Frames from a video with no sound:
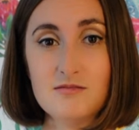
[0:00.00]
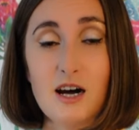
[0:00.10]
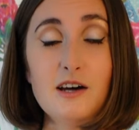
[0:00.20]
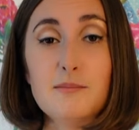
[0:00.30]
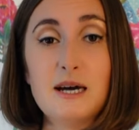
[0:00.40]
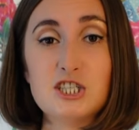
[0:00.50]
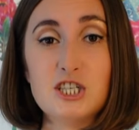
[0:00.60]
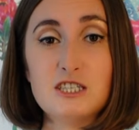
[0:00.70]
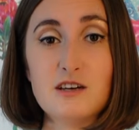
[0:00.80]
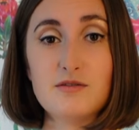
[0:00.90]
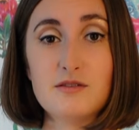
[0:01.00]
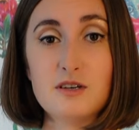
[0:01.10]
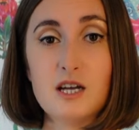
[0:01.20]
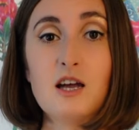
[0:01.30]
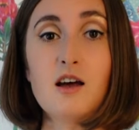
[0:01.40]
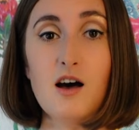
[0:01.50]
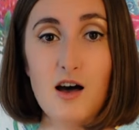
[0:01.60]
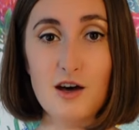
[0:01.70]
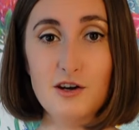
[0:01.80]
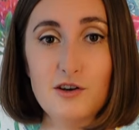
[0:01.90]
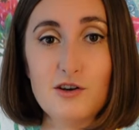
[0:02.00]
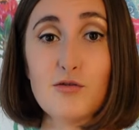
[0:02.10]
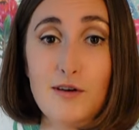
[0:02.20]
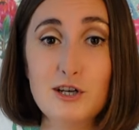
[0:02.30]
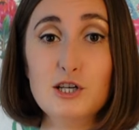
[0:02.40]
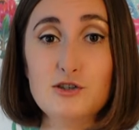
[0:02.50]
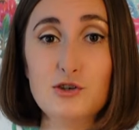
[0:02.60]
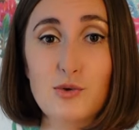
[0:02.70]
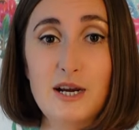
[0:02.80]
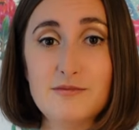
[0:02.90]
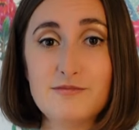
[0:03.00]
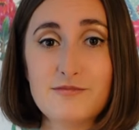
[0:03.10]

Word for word: unimaginative, unrevolutionary.